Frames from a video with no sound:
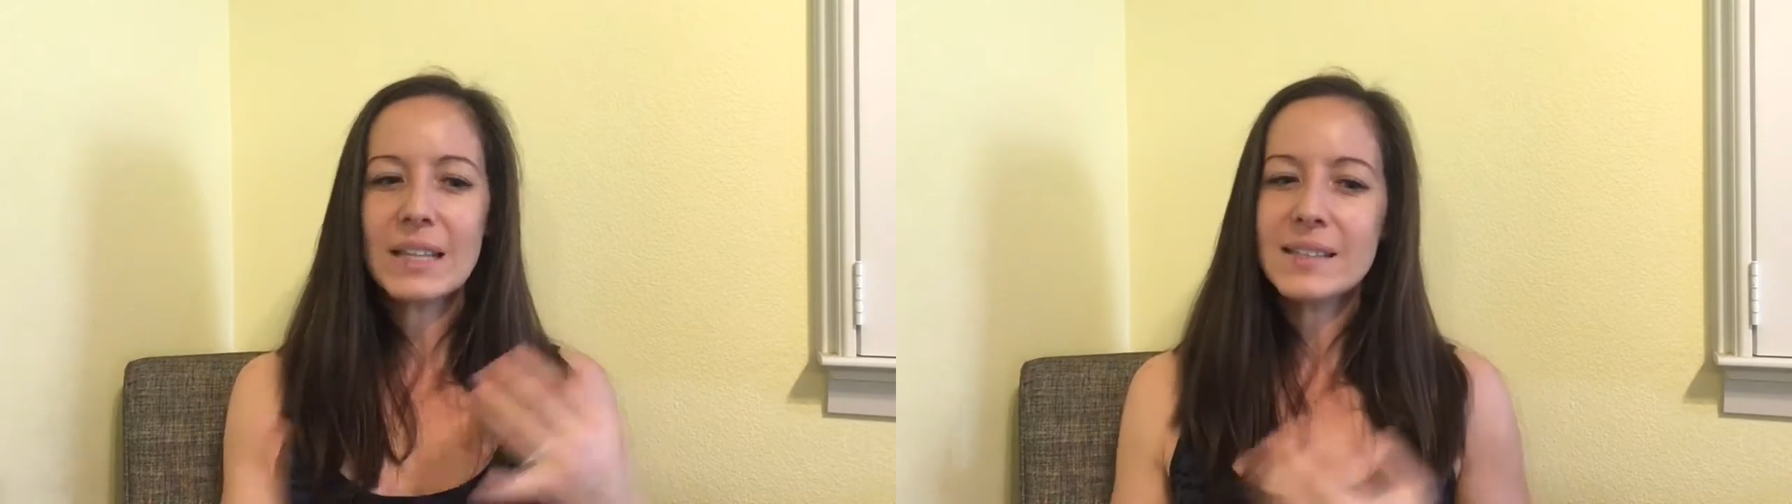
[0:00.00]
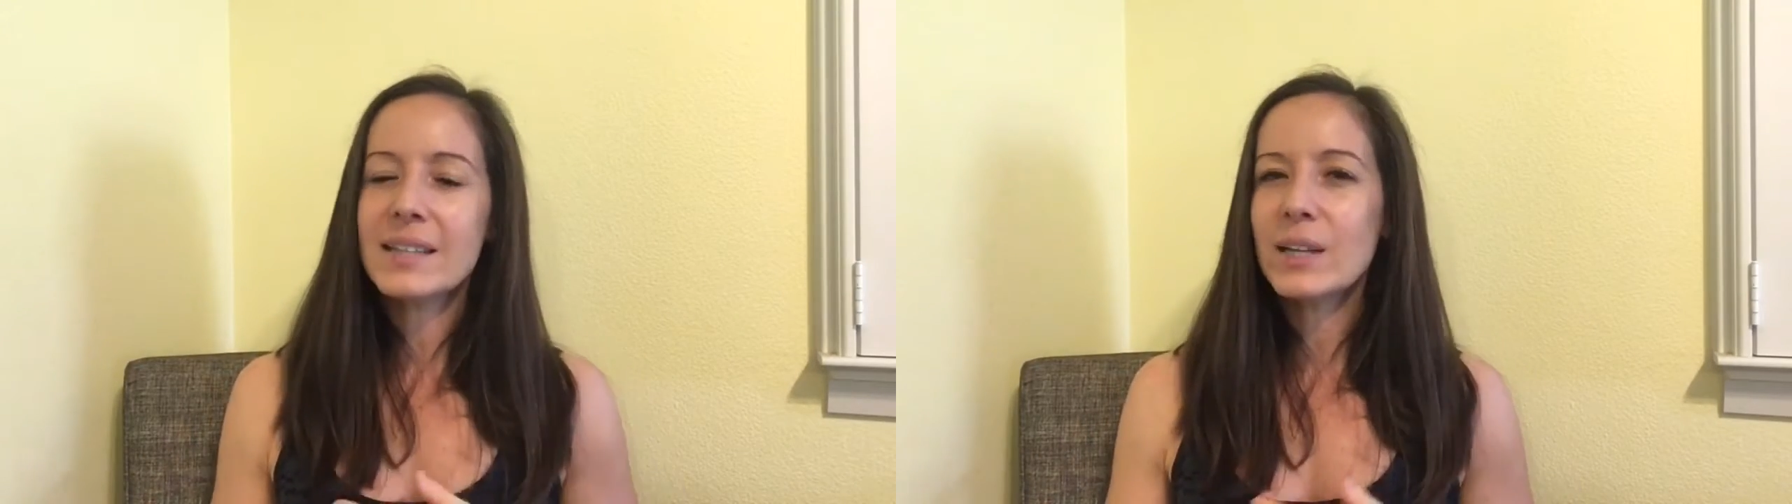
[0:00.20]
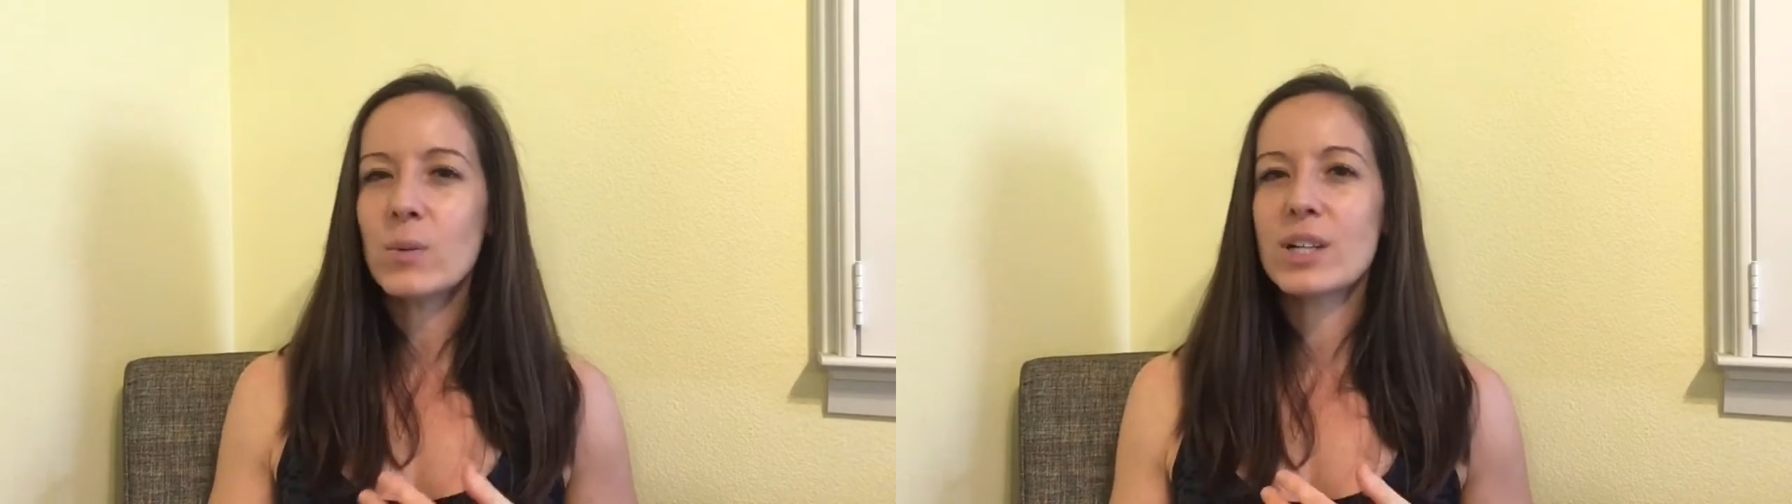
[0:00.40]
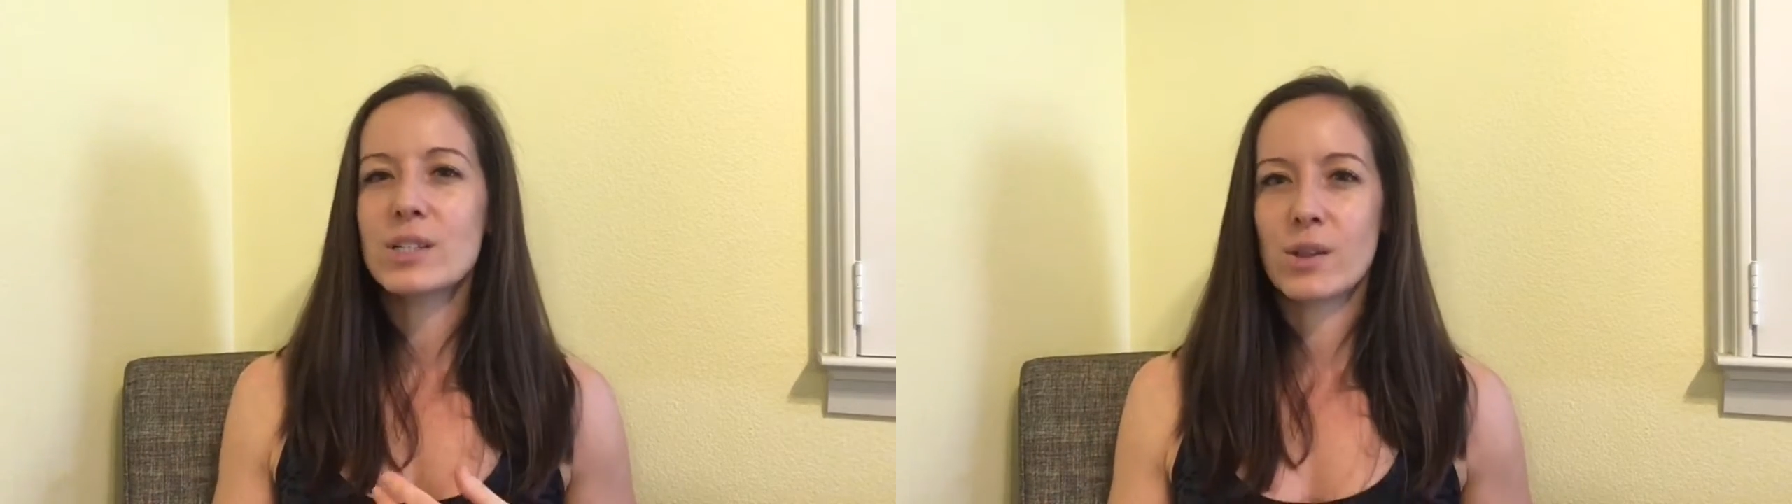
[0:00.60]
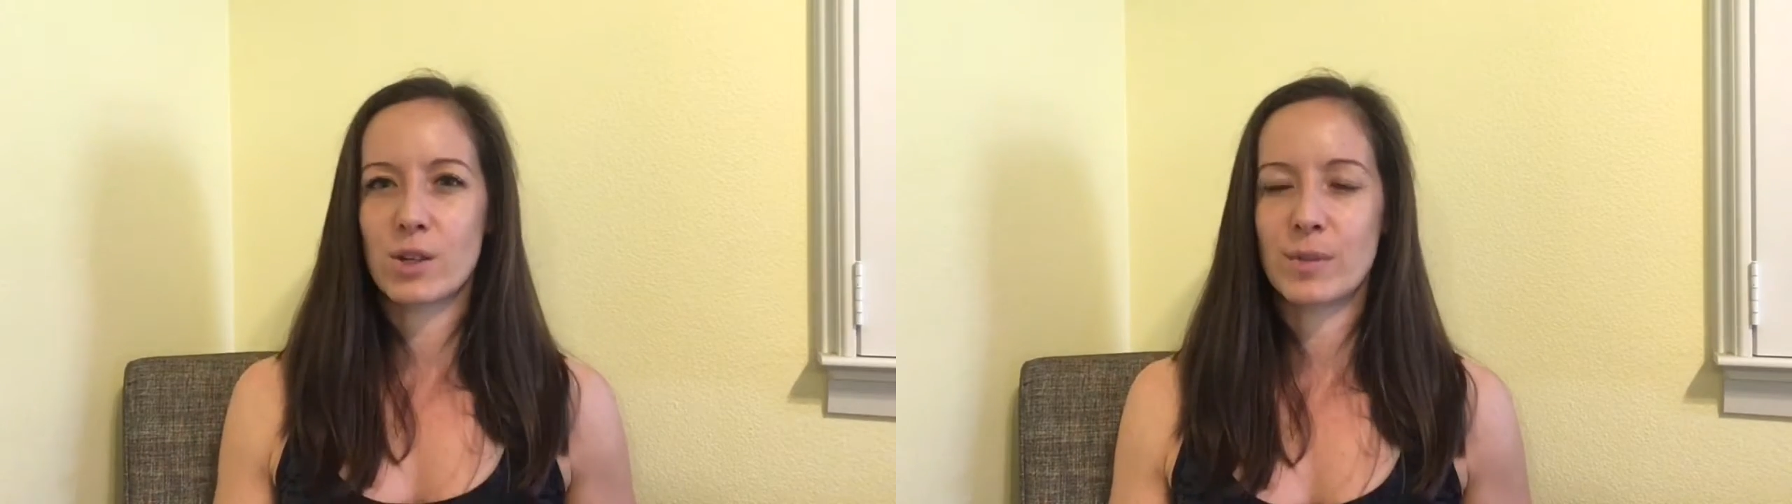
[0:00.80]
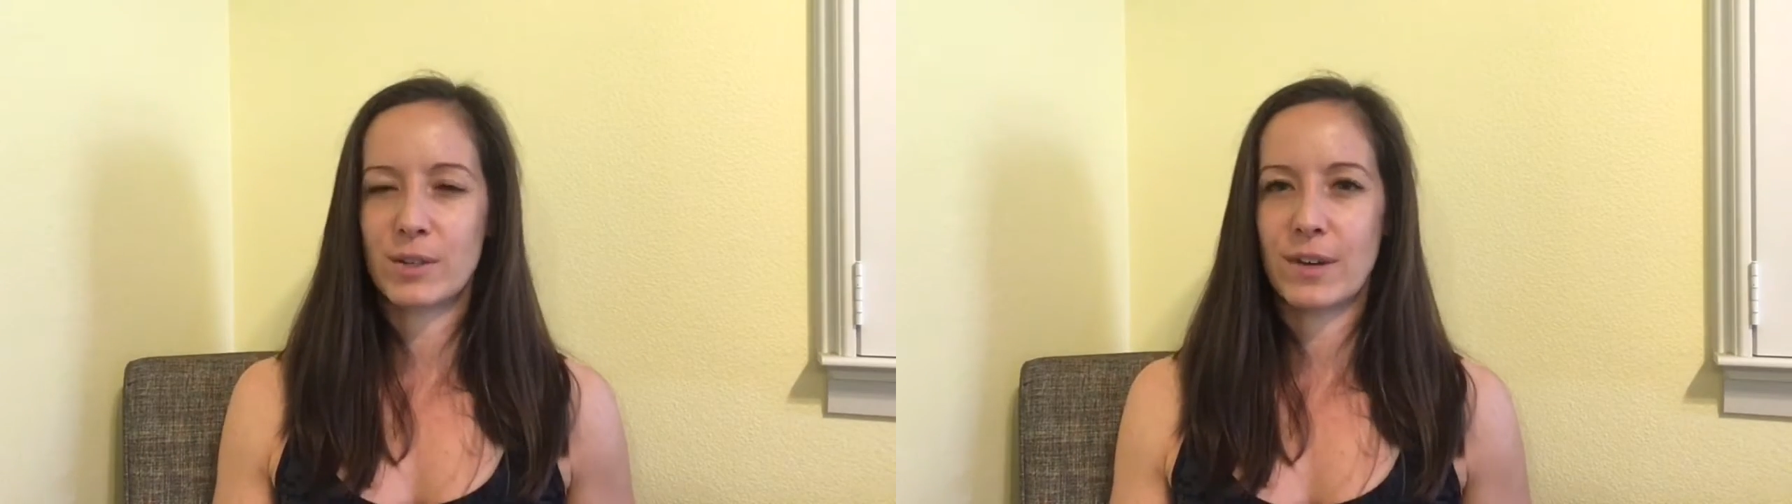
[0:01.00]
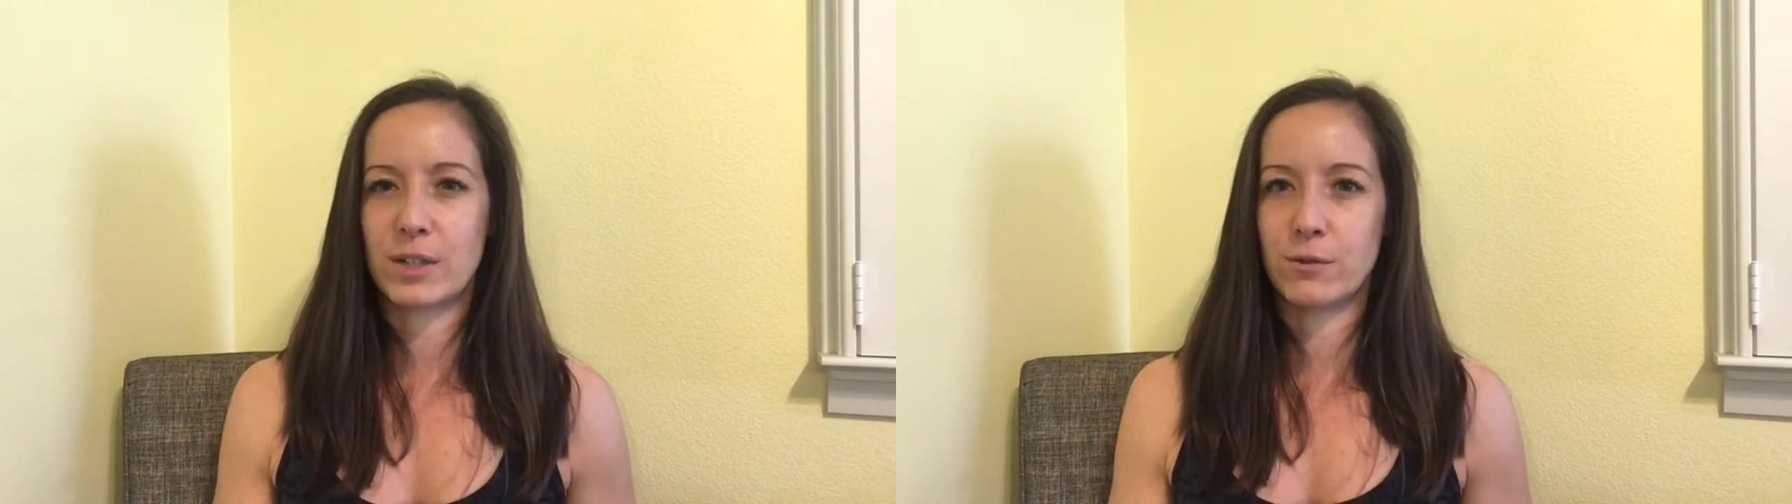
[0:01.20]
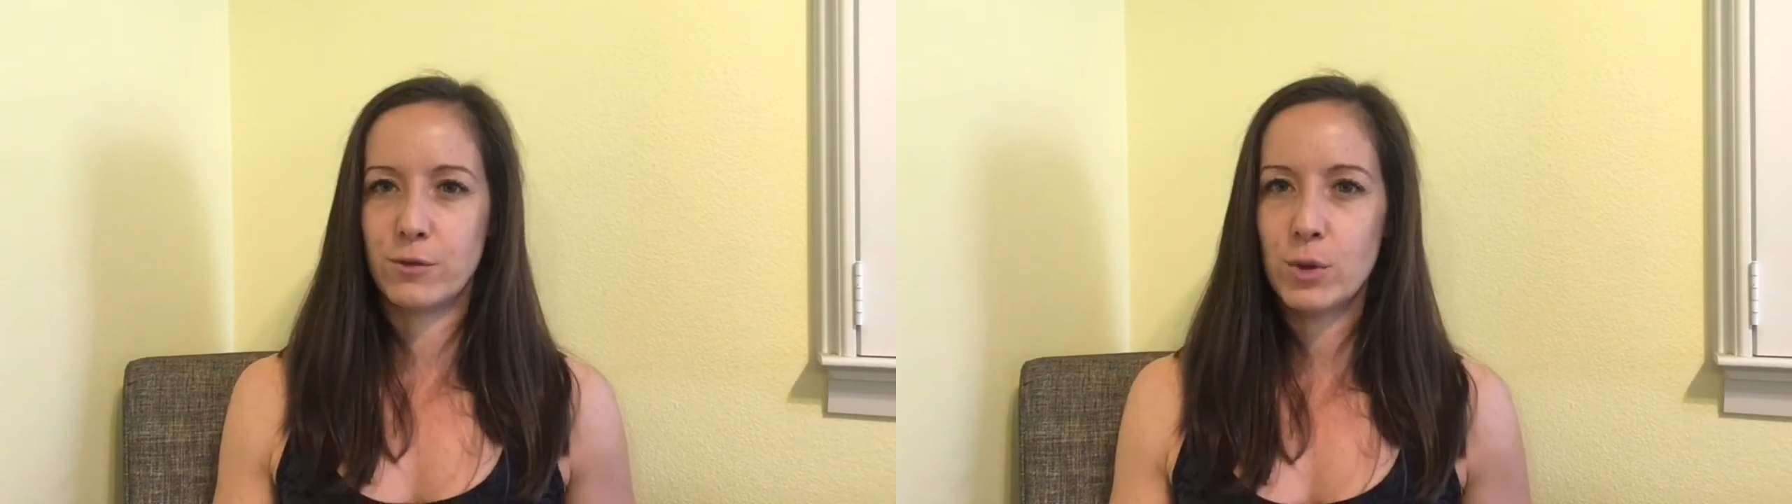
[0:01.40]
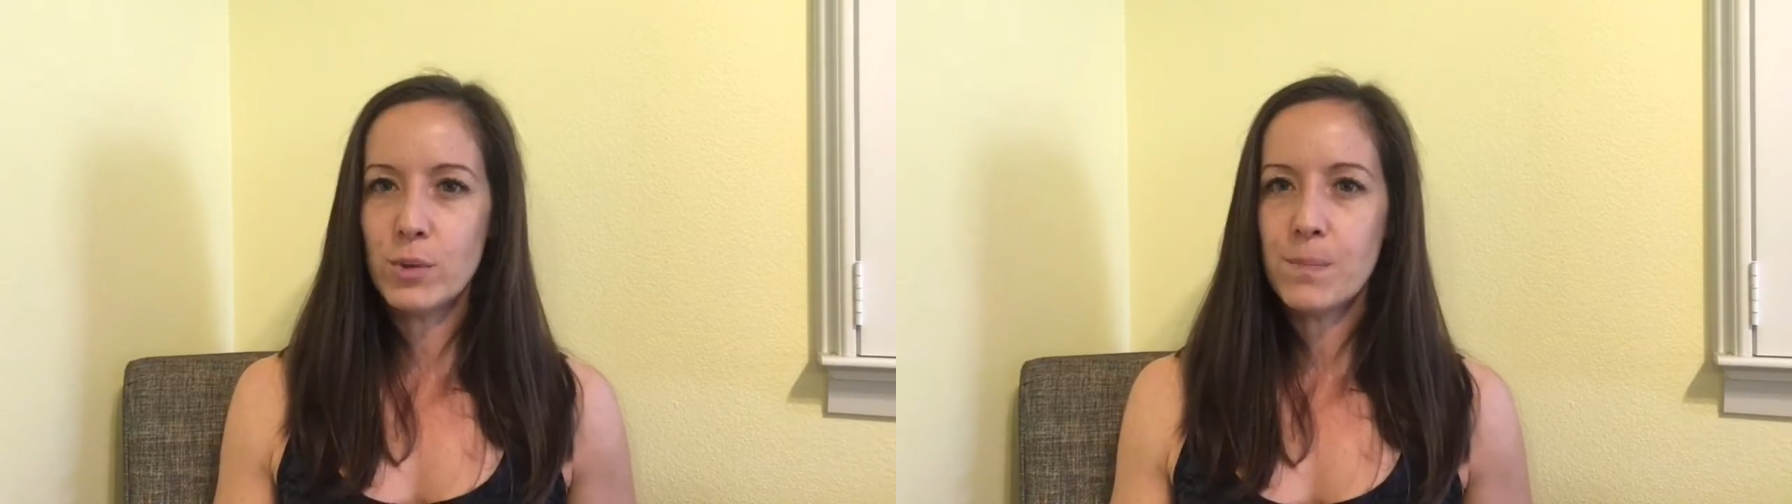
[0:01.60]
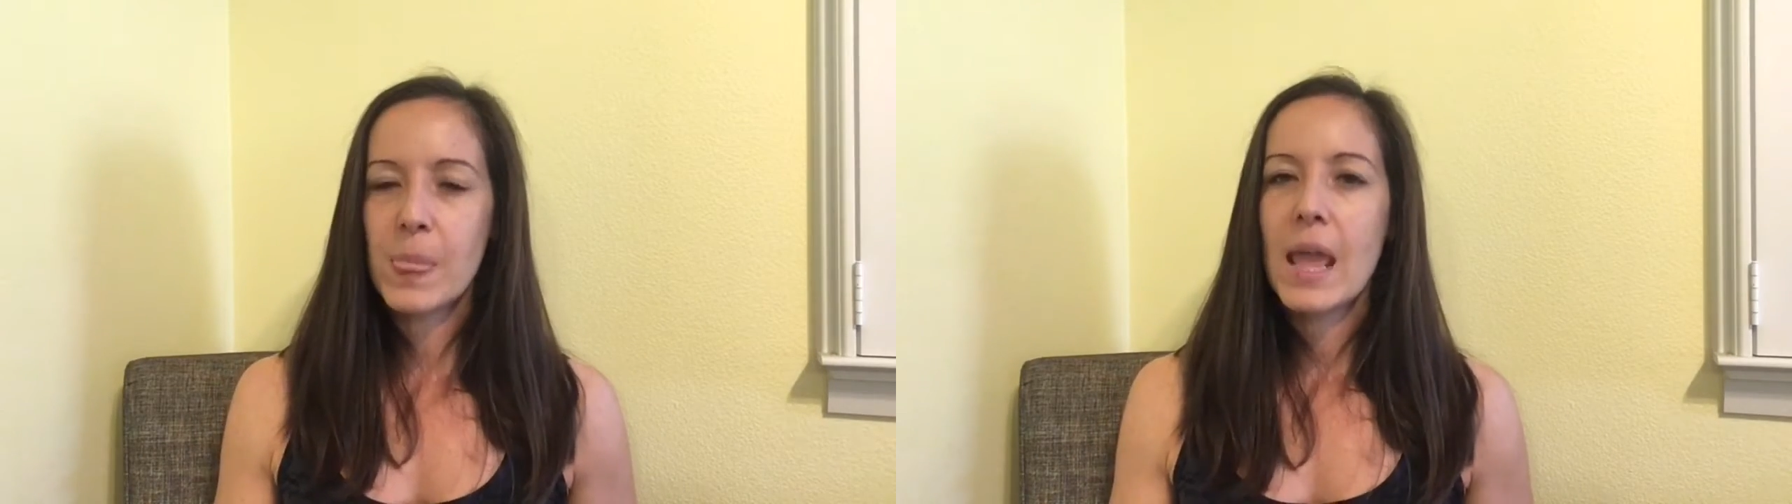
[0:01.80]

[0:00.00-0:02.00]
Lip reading: The second one is the thermic effect of food,